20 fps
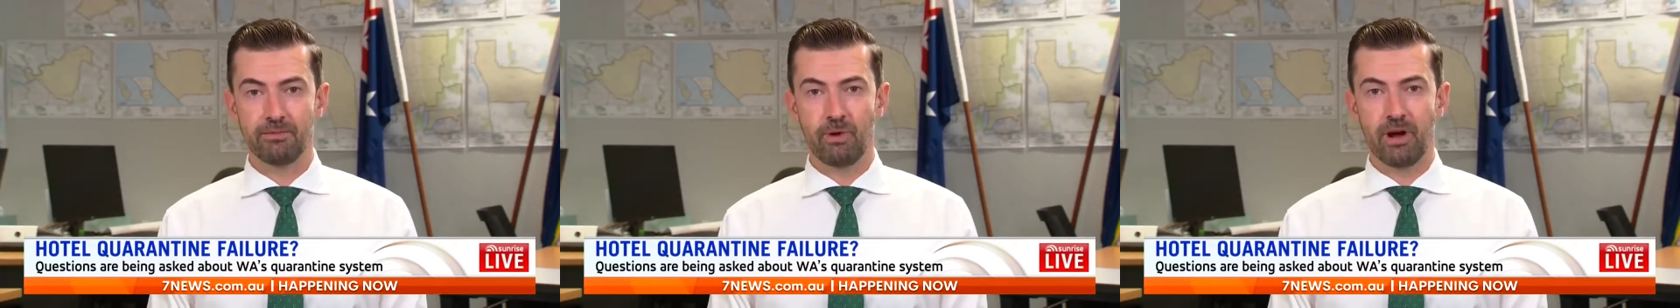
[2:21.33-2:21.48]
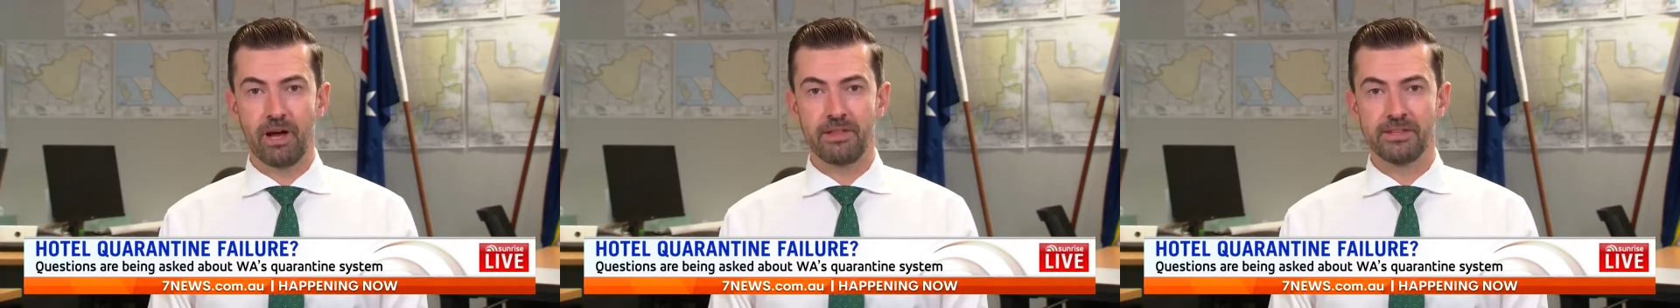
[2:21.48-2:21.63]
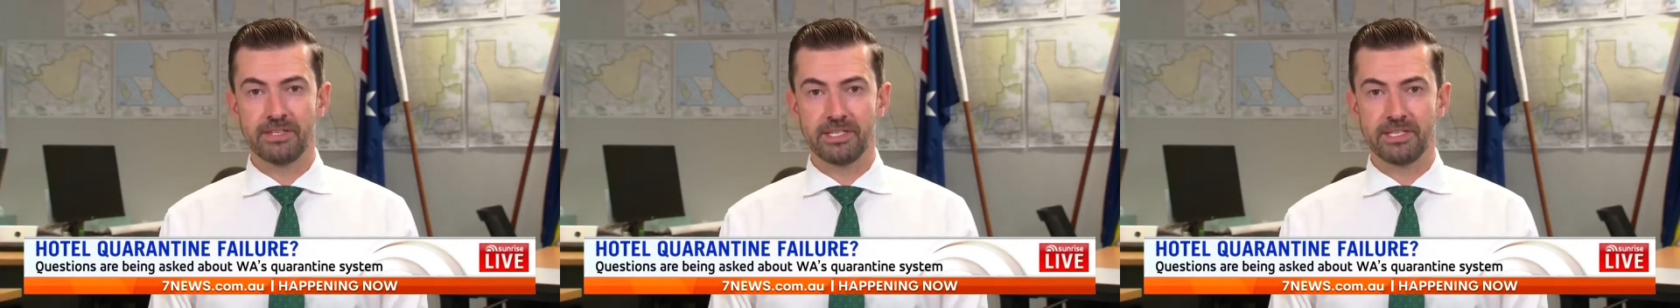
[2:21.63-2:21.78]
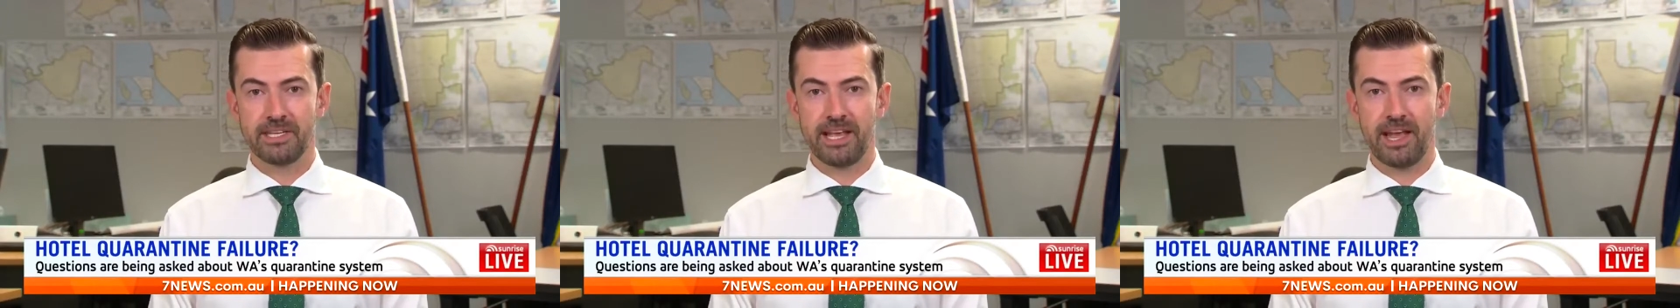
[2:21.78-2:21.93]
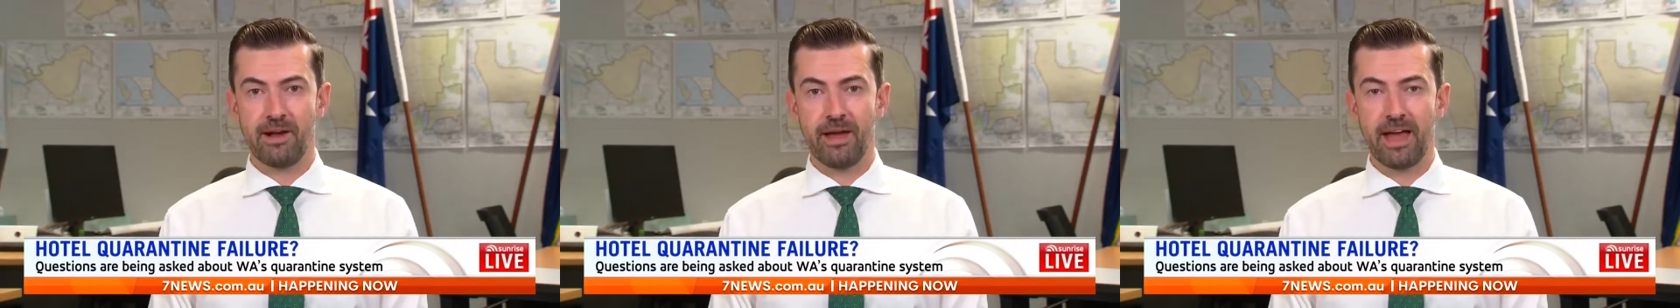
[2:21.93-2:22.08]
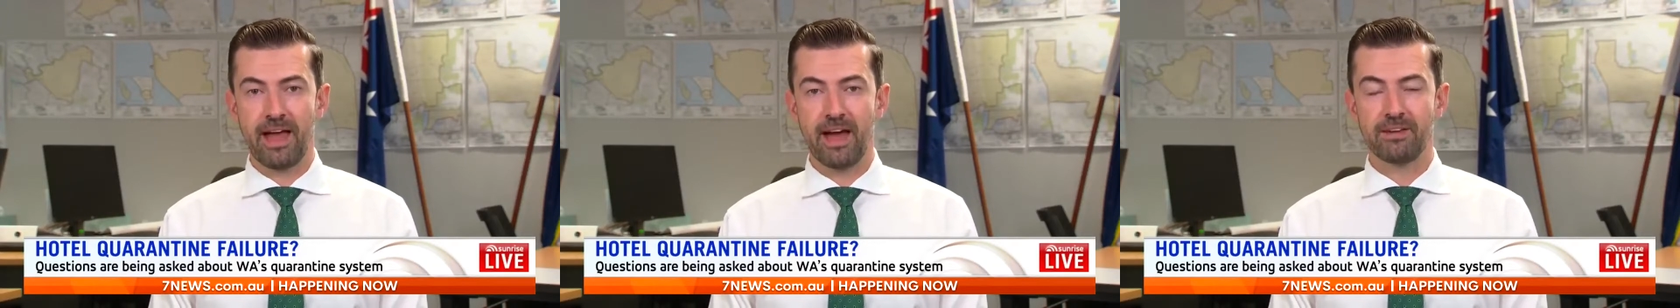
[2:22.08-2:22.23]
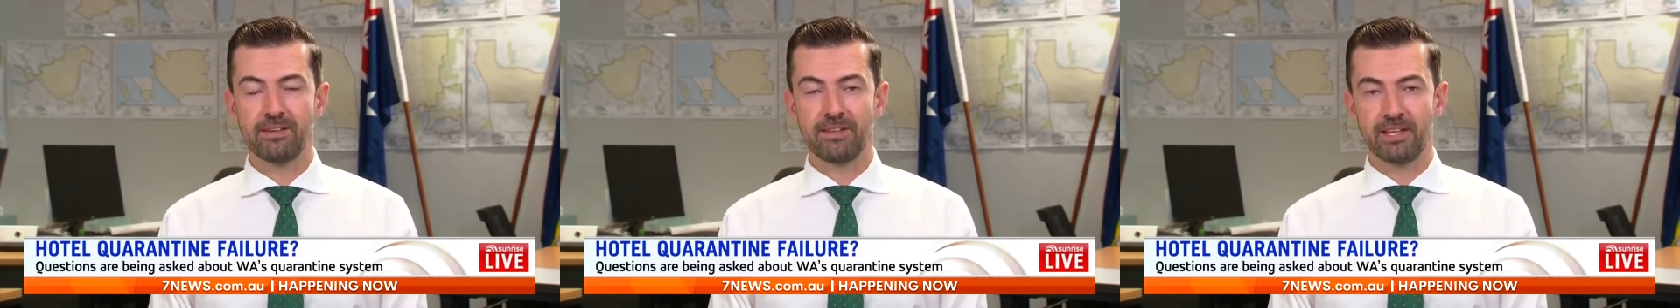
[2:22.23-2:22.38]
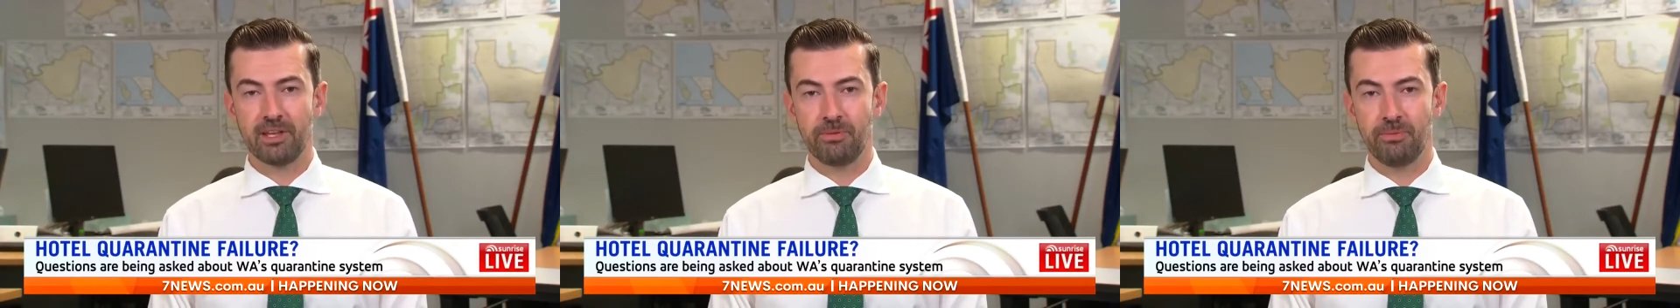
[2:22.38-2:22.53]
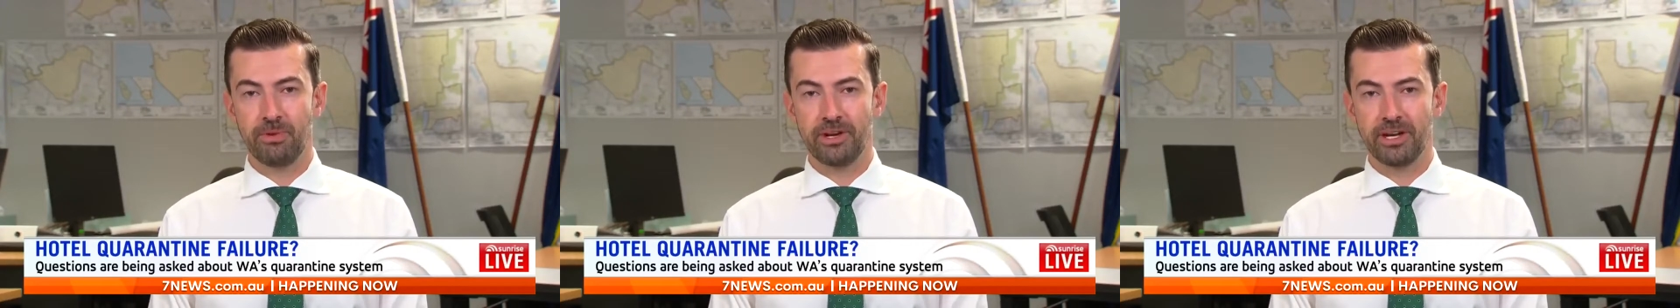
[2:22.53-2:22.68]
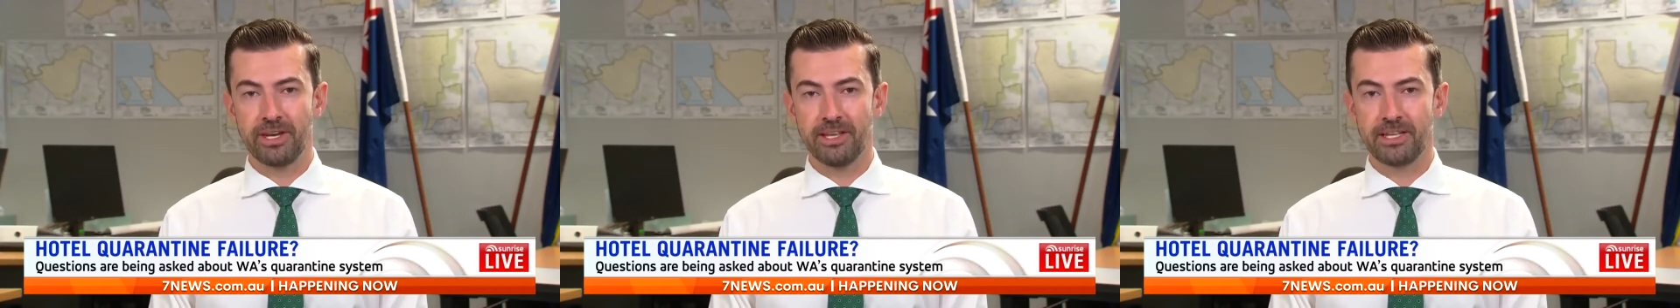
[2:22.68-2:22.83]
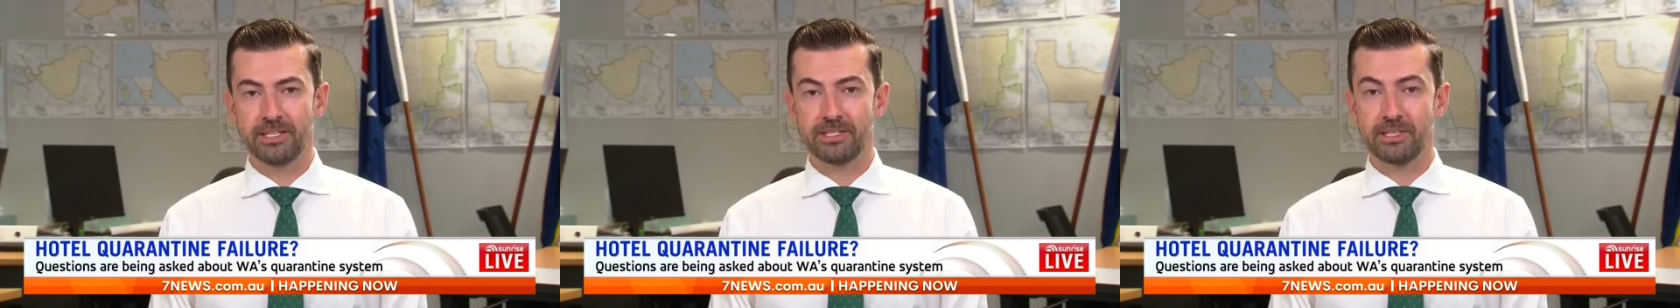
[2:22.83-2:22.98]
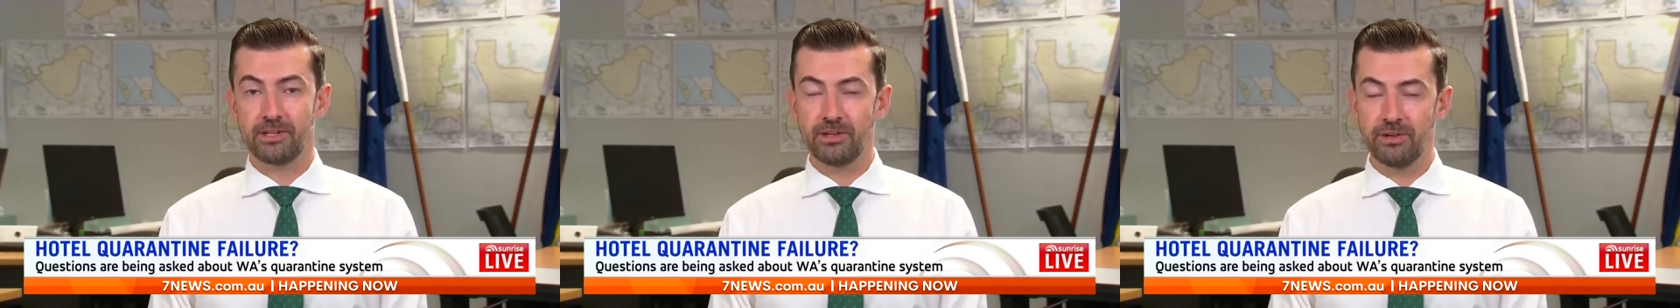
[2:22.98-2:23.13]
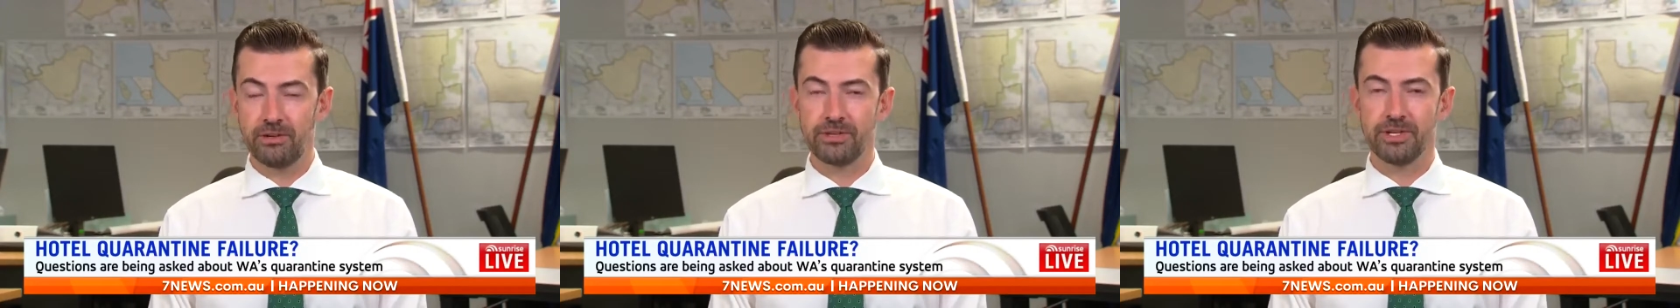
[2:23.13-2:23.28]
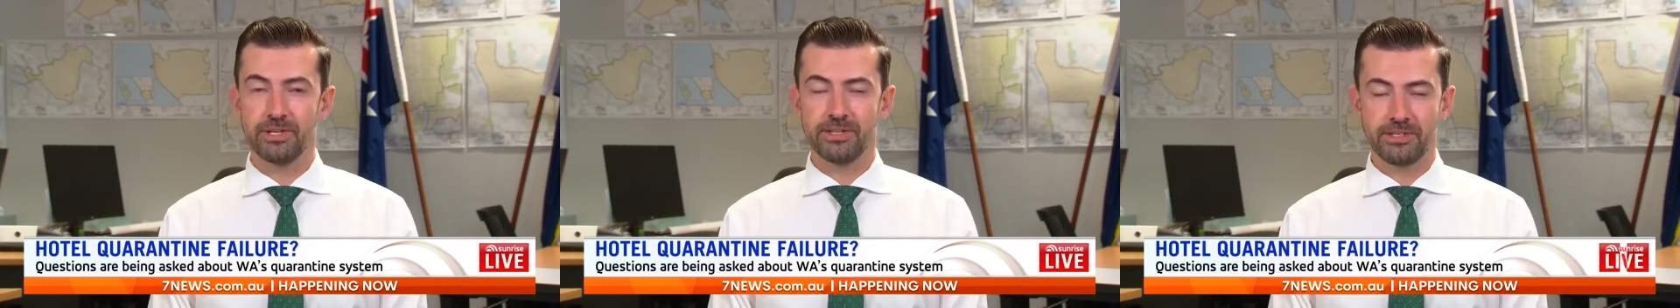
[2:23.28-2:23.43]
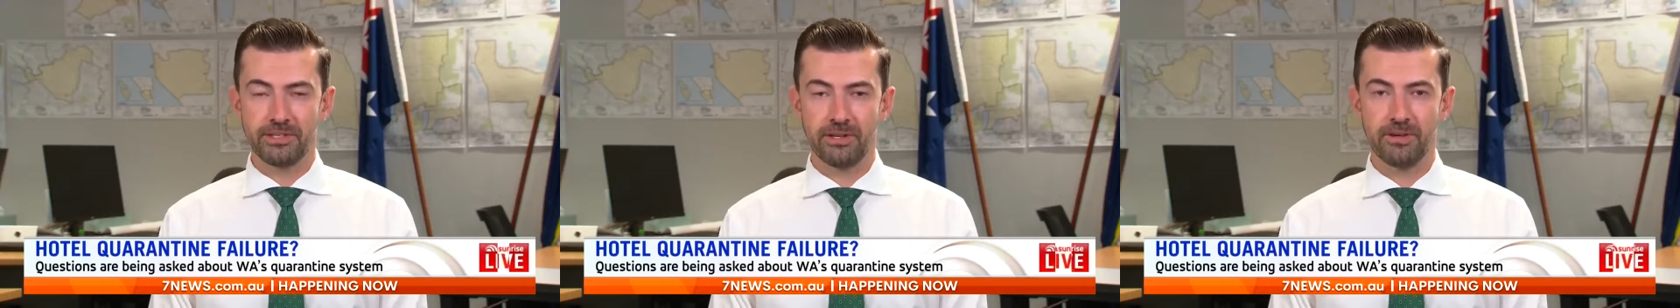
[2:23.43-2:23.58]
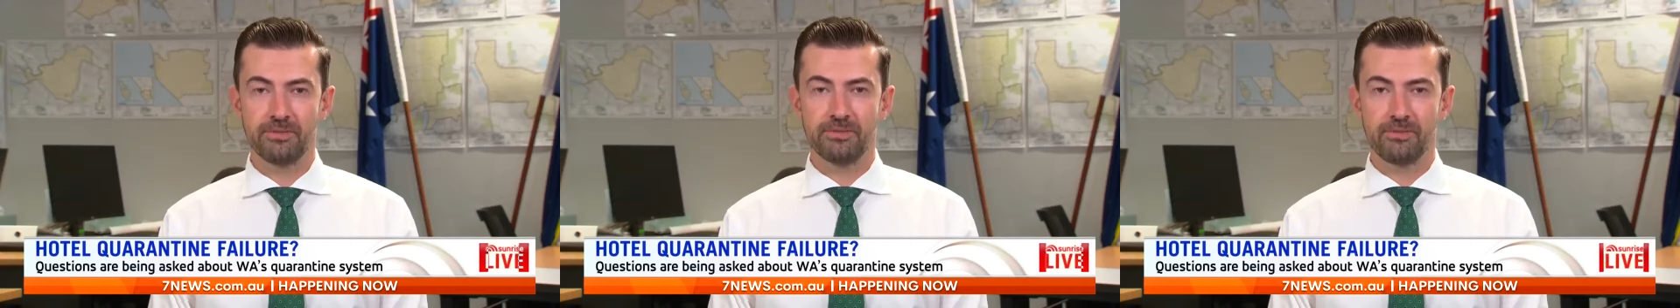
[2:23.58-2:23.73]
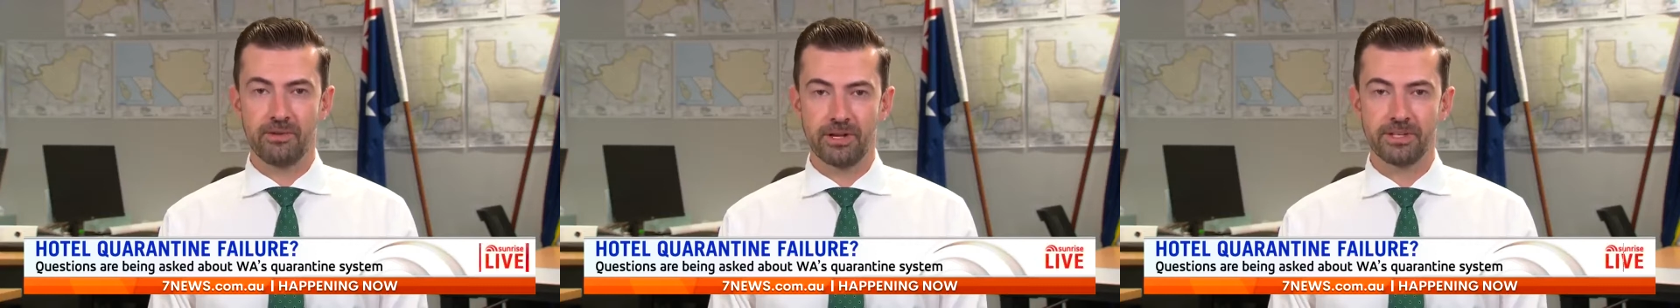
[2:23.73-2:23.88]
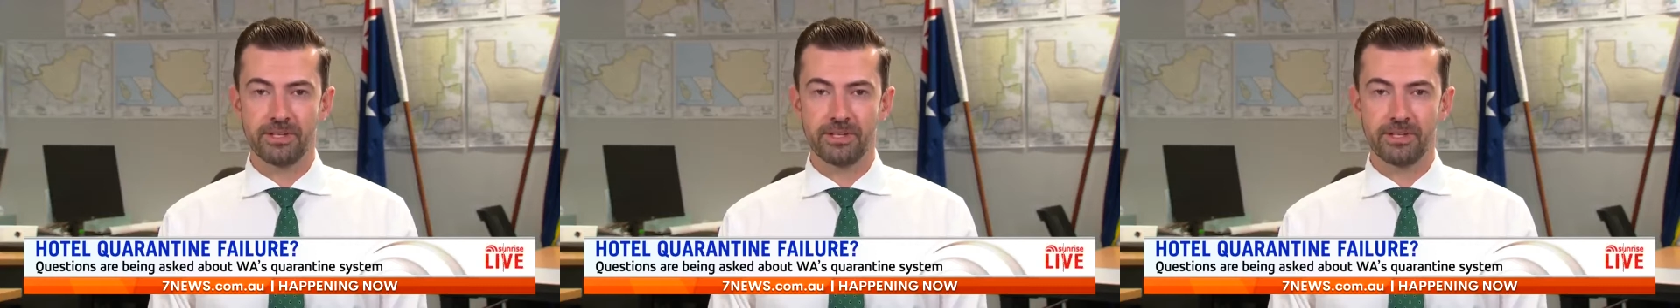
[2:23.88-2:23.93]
why this is now out in the community, that's a huge concern